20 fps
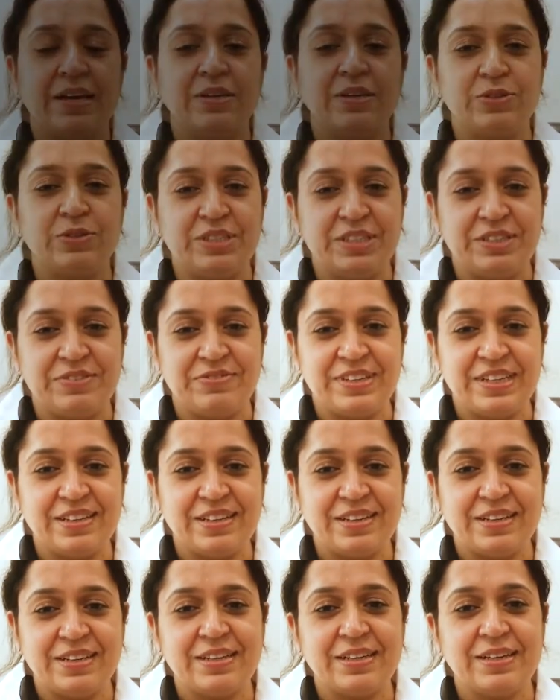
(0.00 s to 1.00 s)
Good evening.
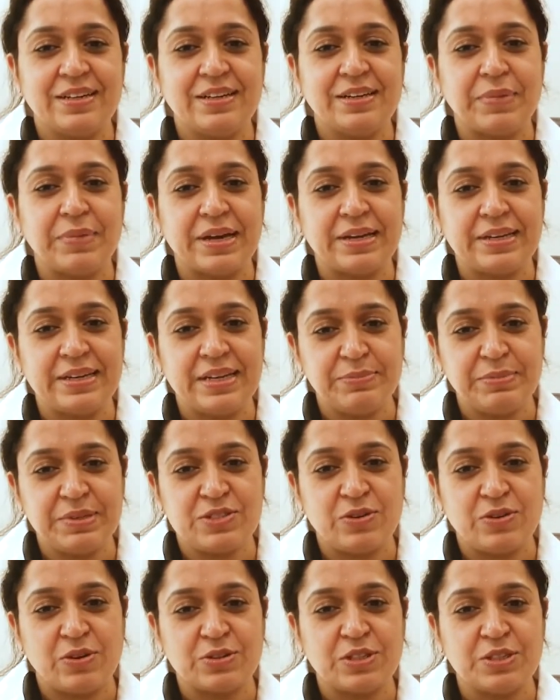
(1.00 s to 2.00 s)
My name is
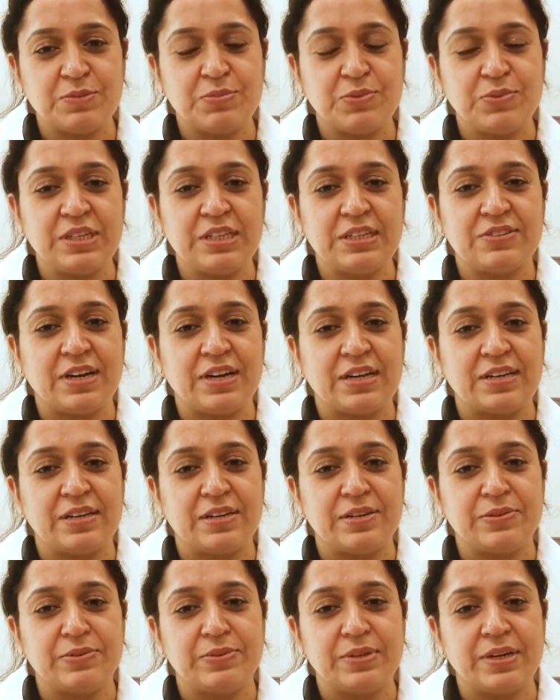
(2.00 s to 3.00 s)
Dr. Puneet Rana
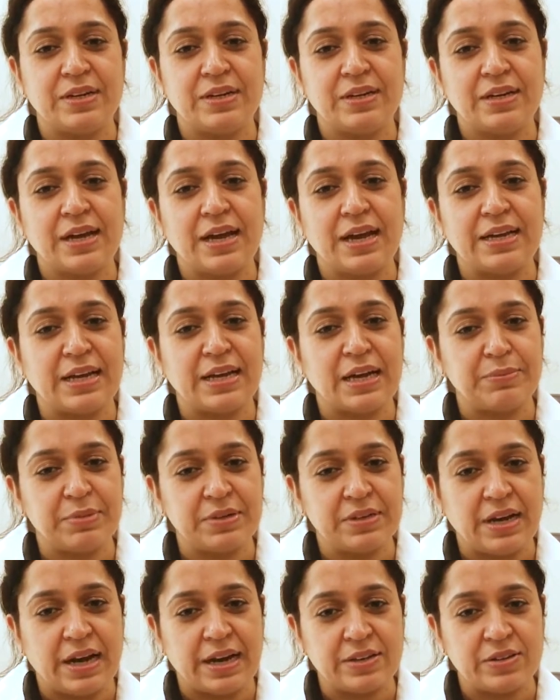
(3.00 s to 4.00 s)
Arora, and I'm a
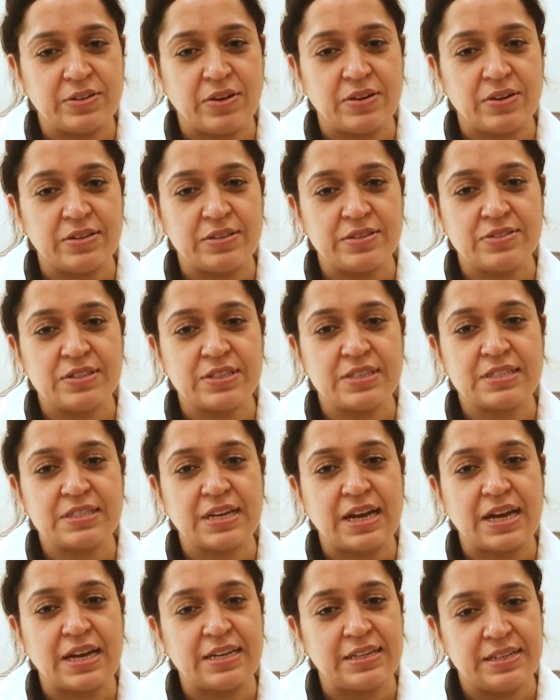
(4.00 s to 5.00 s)
gynecologist
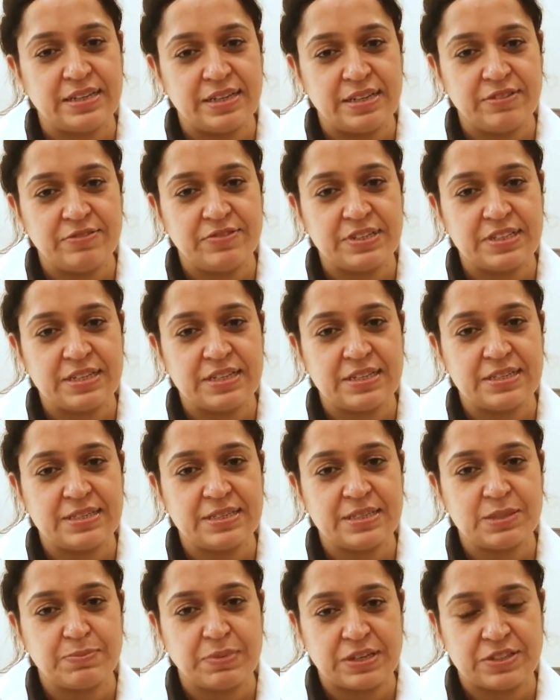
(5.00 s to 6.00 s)
and an infertility
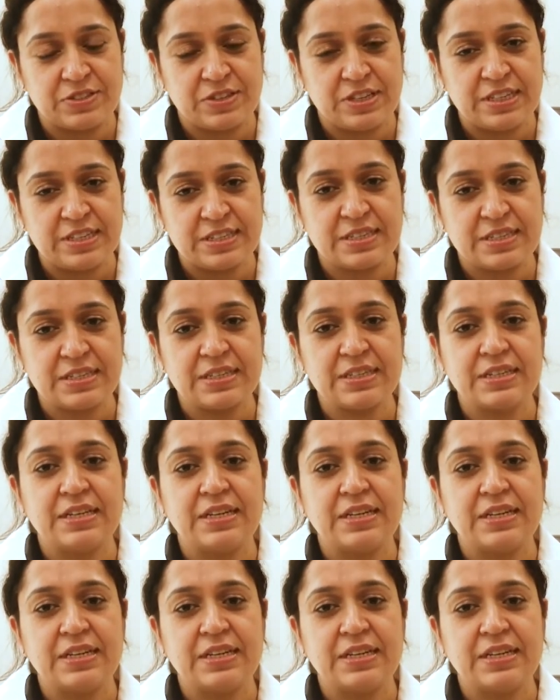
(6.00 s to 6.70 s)
specialist.